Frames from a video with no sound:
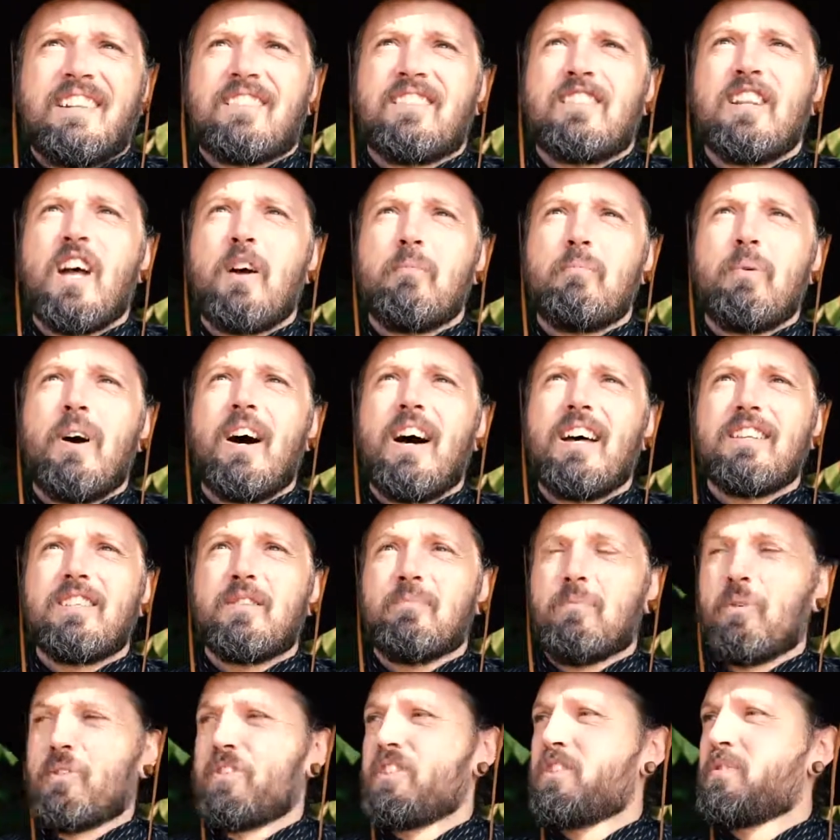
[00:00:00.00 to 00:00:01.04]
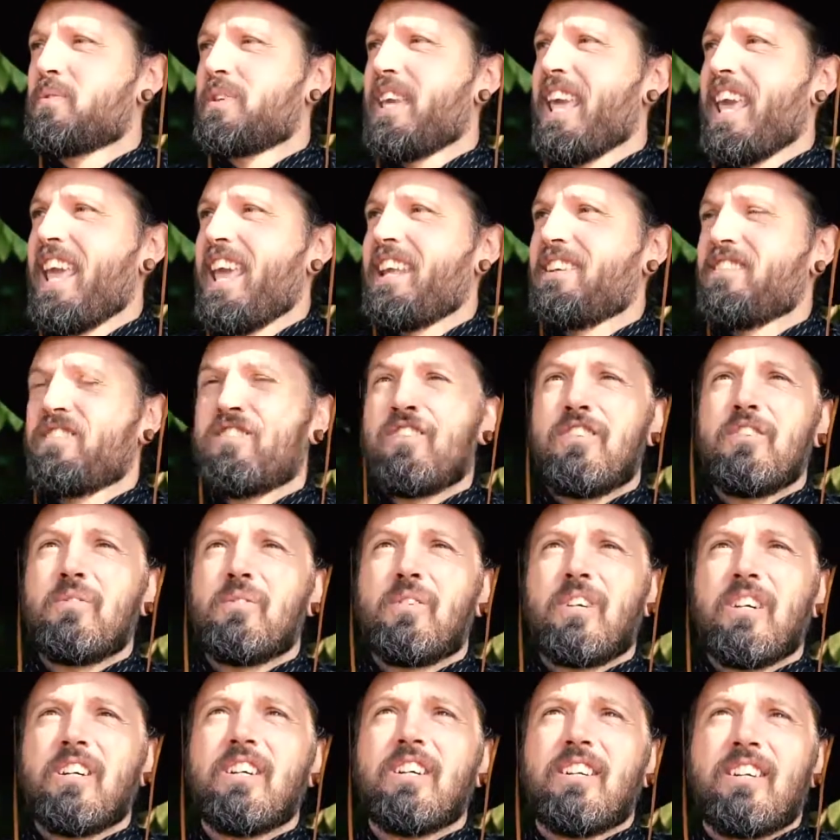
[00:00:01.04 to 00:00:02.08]
It's not possible. You can't do
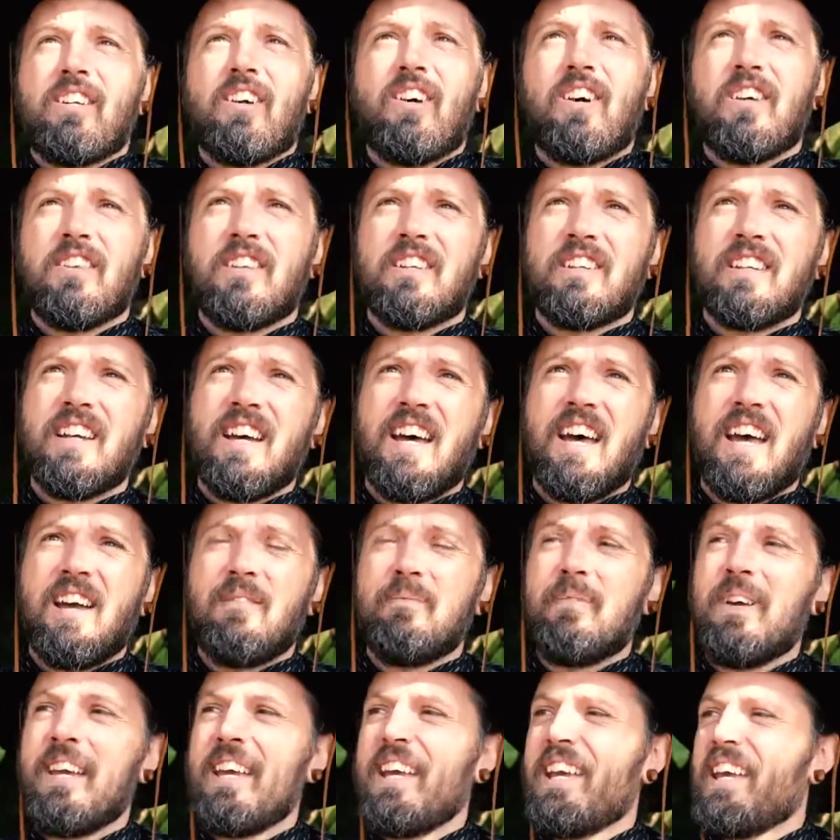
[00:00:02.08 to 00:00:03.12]
good all the time.